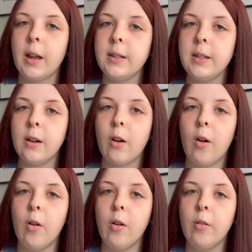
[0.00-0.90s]
idea
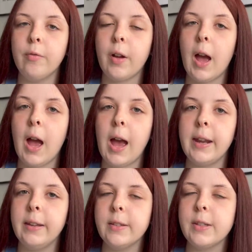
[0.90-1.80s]
of
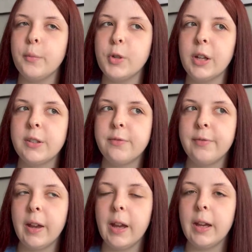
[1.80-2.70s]
hiding the subject's
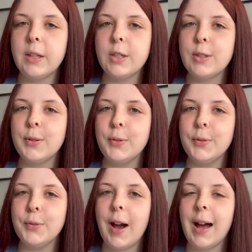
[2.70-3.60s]
face
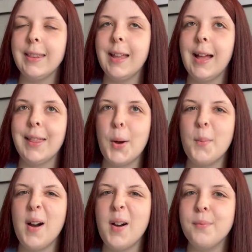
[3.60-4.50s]
to add that little
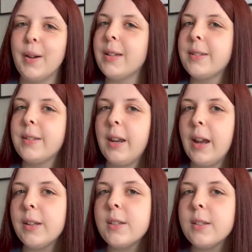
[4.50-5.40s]
bit of mystery
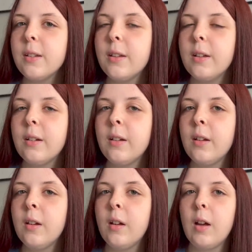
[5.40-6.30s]
into the
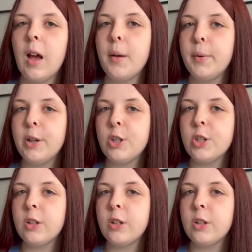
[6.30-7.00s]
image.